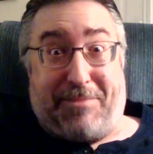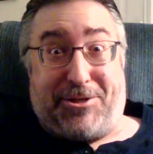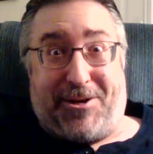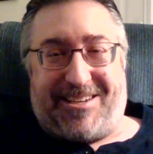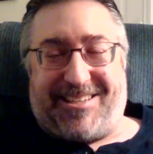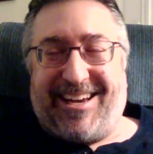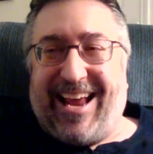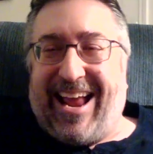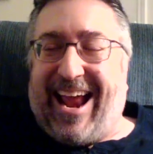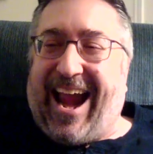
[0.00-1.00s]
shorts.
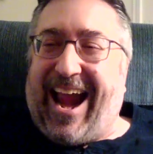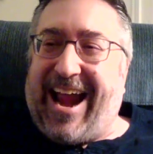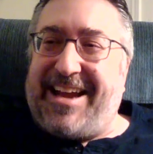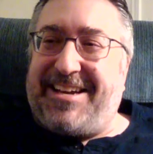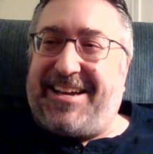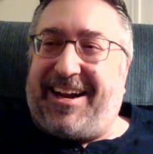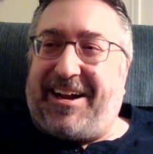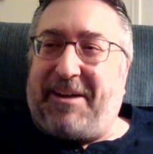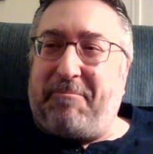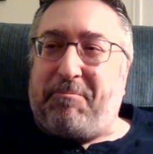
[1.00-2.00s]
And,
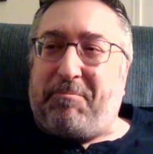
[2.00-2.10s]
um,